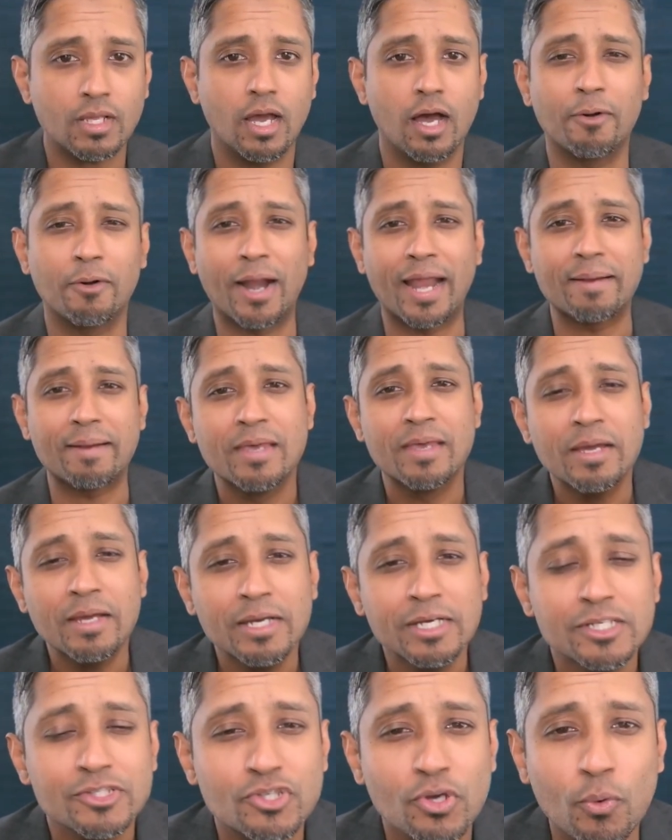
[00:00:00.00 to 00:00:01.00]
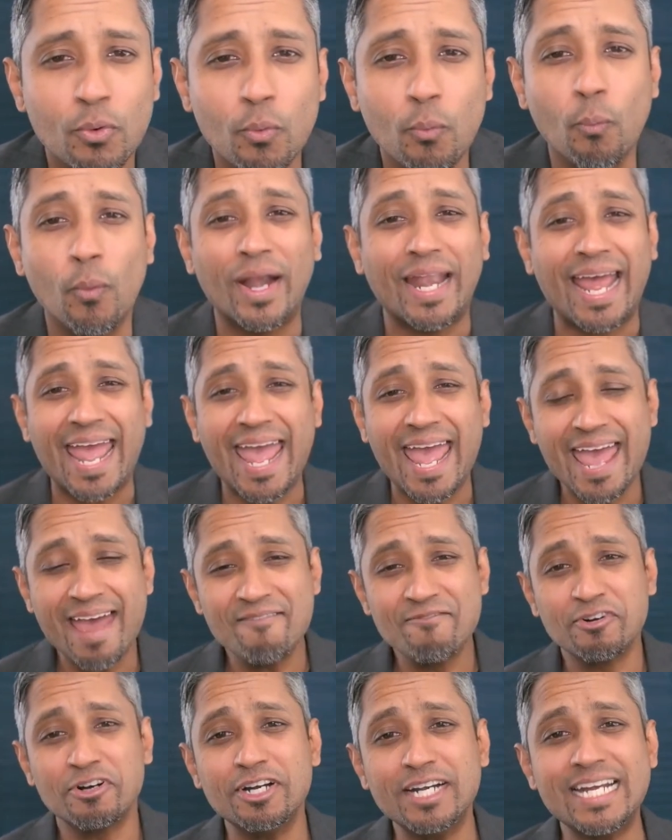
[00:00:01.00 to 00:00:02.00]
All right. So,
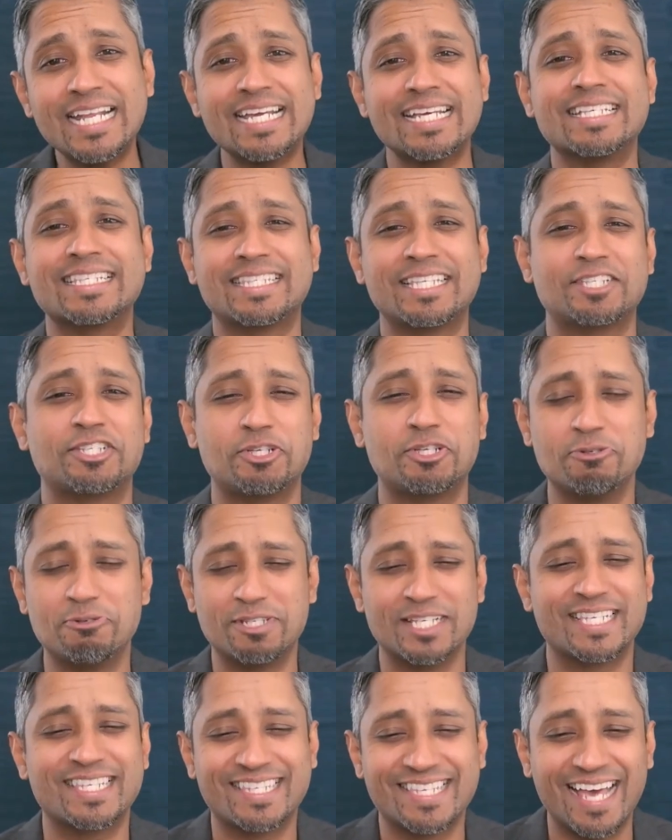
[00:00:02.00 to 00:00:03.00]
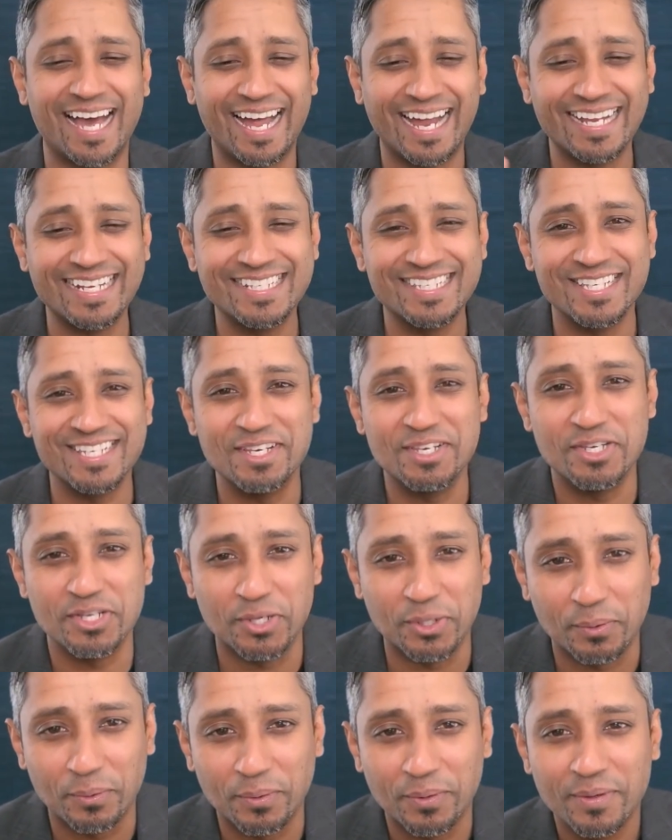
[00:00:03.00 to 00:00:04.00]
whatever it is that you decide to
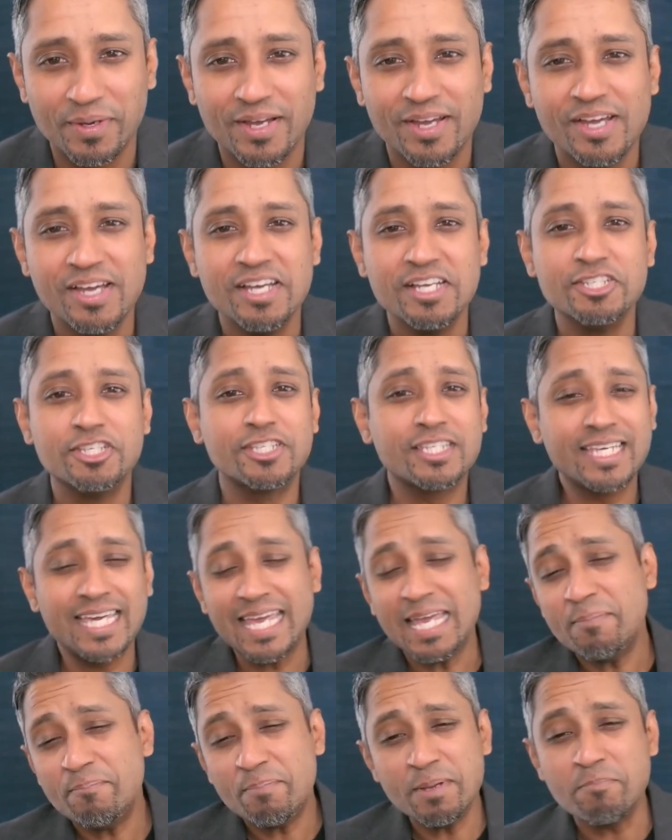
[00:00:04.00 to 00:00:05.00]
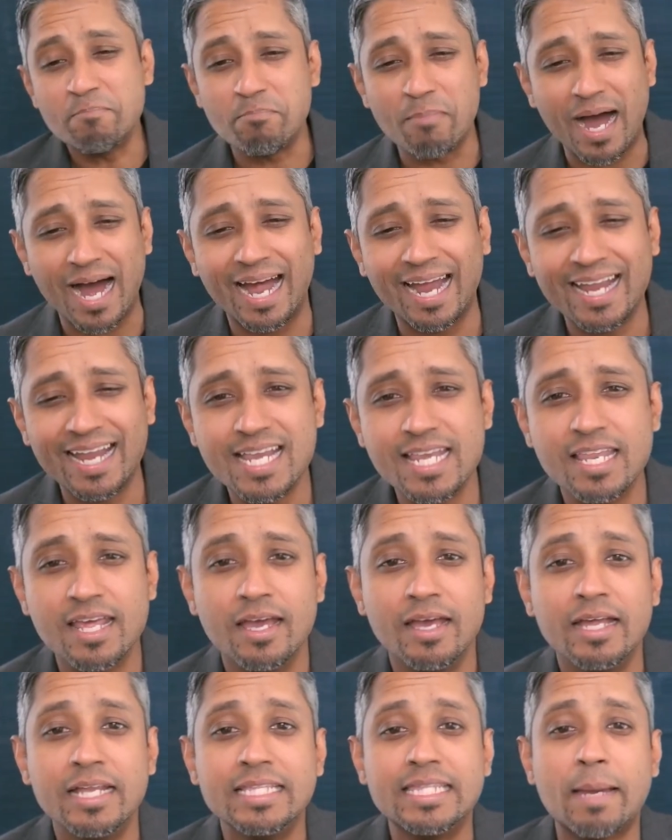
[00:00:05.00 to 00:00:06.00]
do, just keep in mind
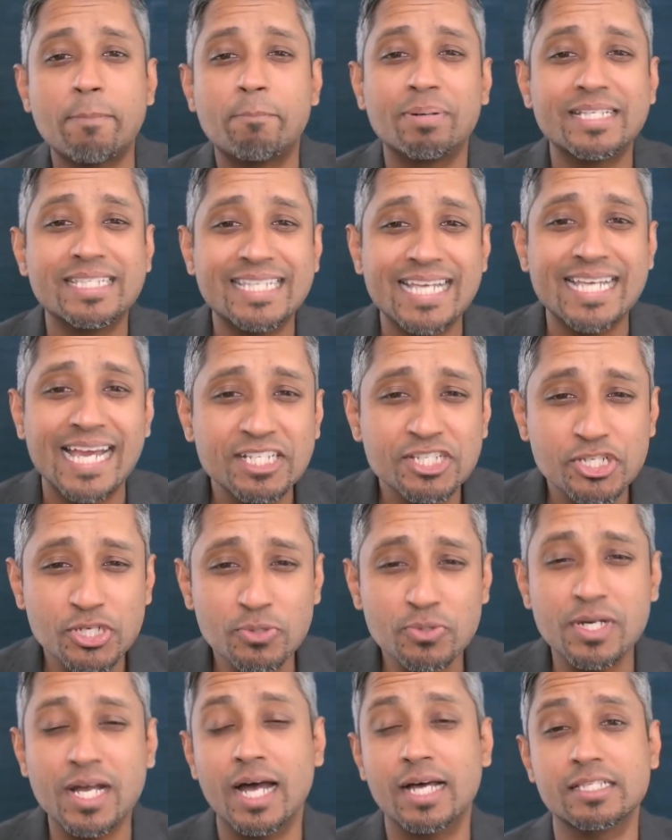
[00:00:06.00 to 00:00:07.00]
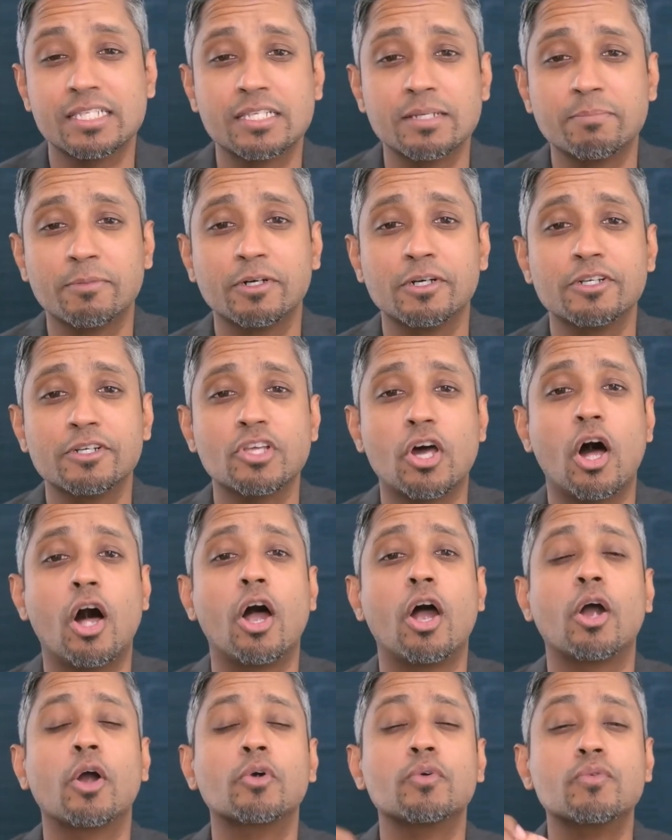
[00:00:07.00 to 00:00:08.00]
that potential customers
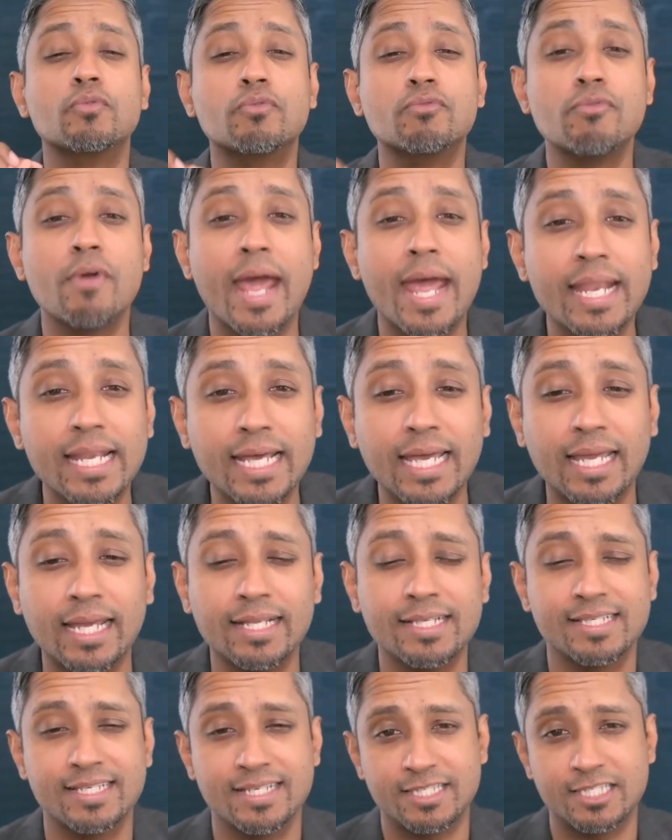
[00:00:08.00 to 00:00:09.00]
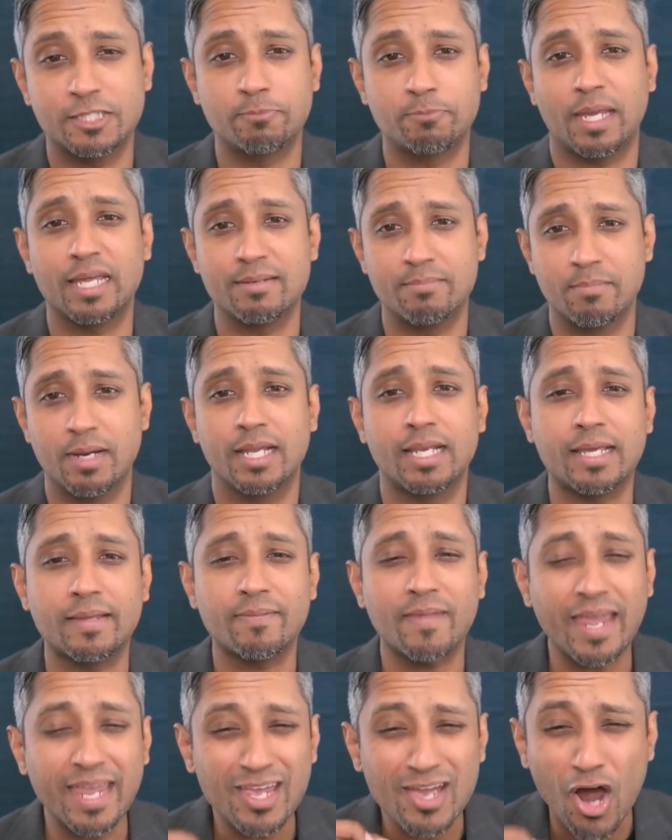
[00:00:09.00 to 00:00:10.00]
are ready to spend money.
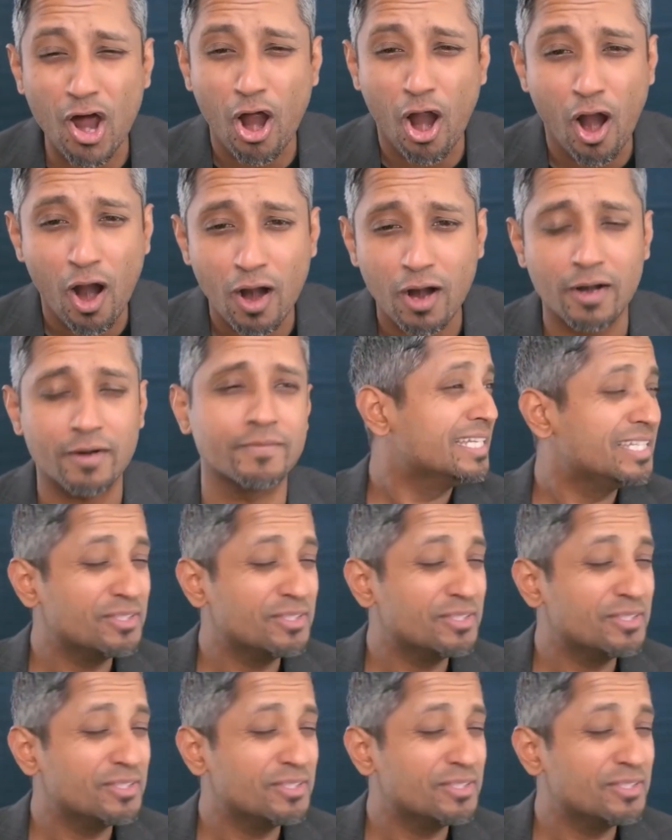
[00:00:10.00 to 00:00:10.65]
They are.